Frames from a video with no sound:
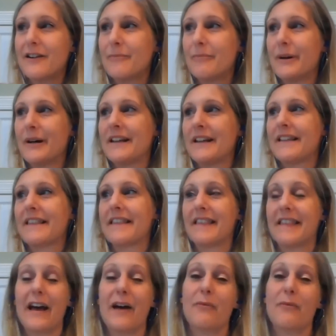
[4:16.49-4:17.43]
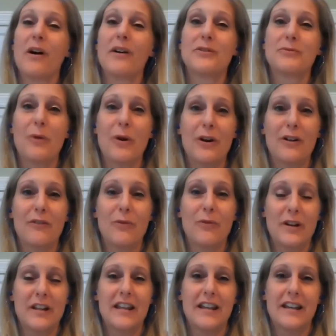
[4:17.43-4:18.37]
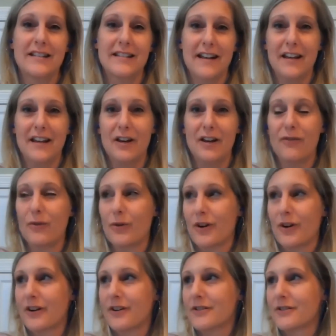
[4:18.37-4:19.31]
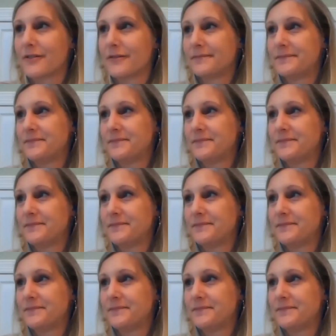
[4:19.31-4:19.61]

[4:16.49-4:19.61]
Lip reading: but that was part of one of the executive orders.